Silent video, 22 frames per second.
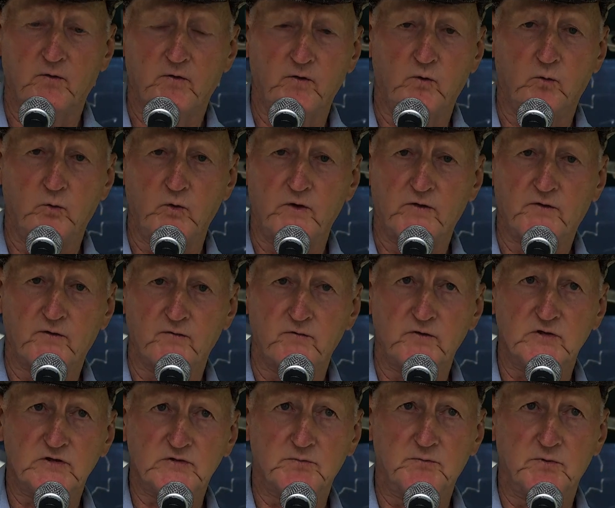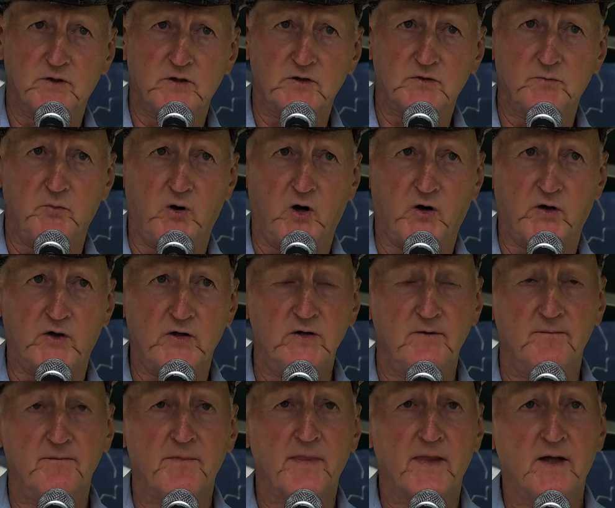the width of his
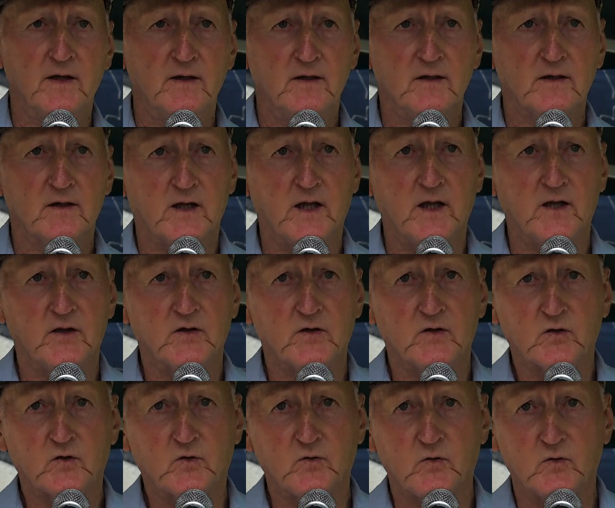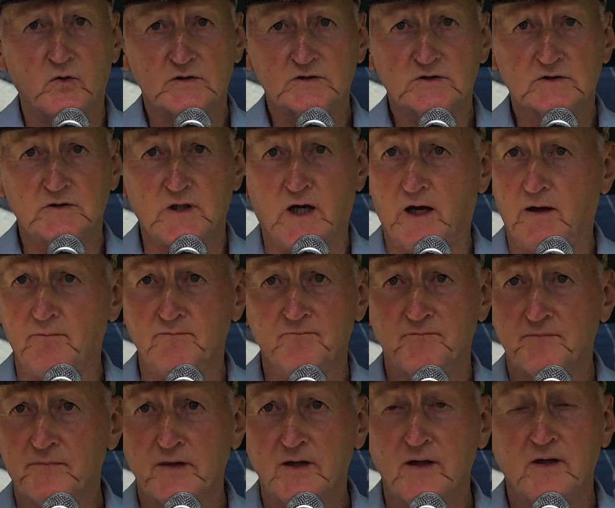body. And of course,
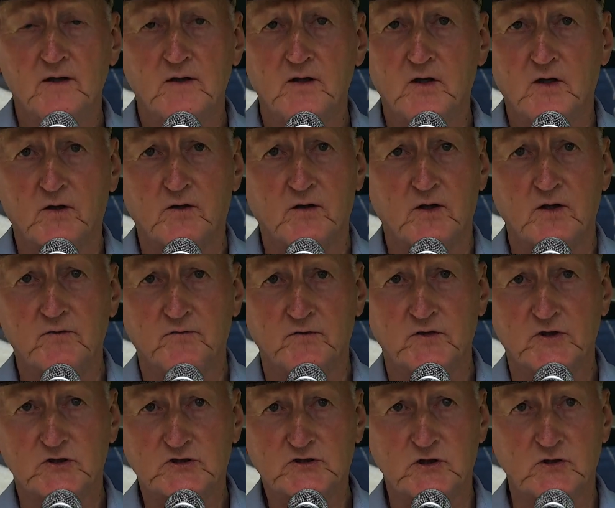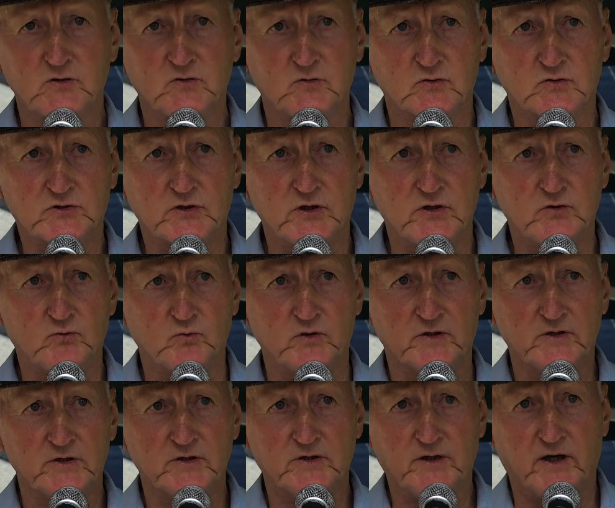even a single sheet
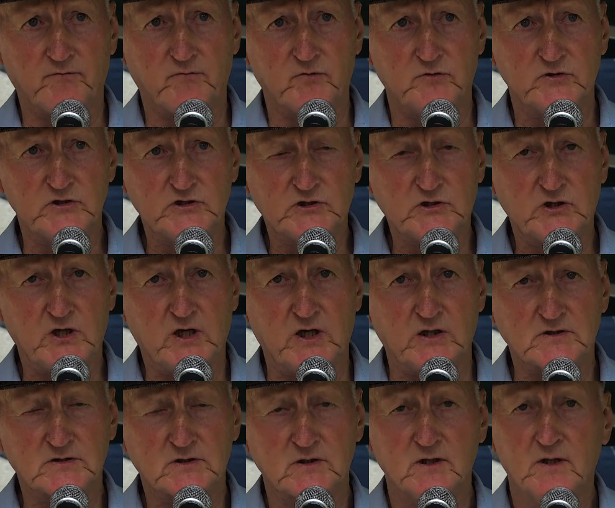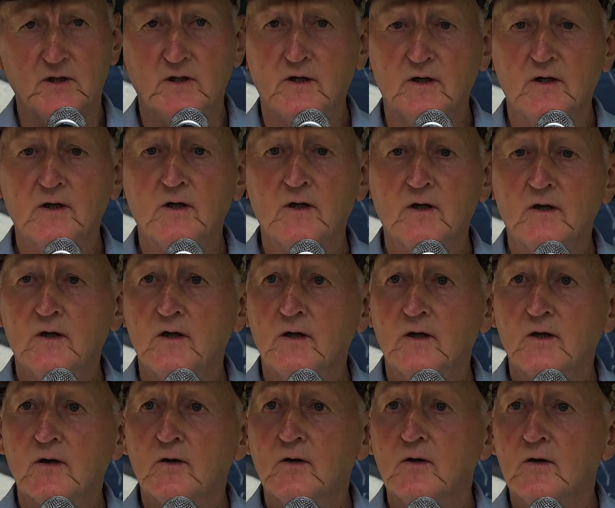wouldn't cover his chest.
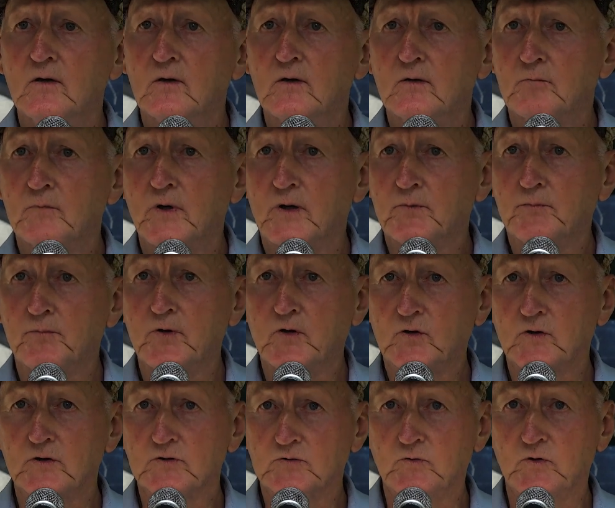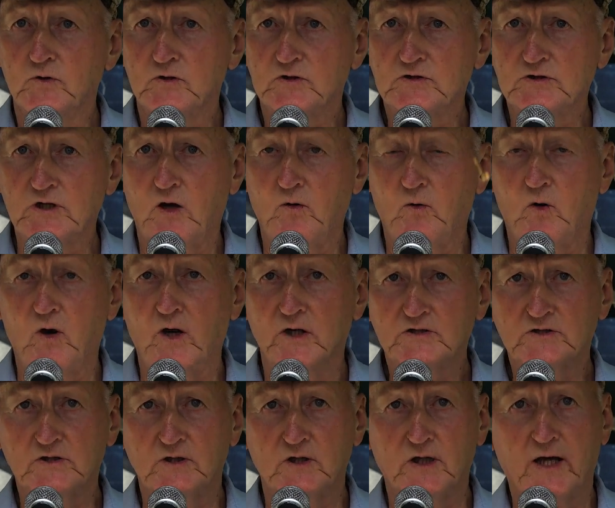But because we were so
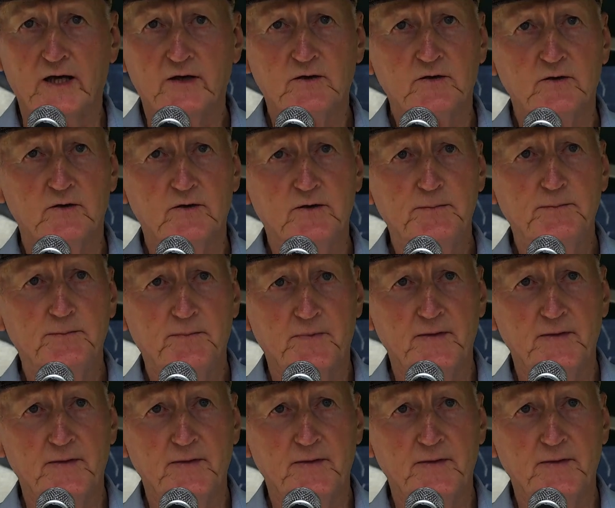isolated,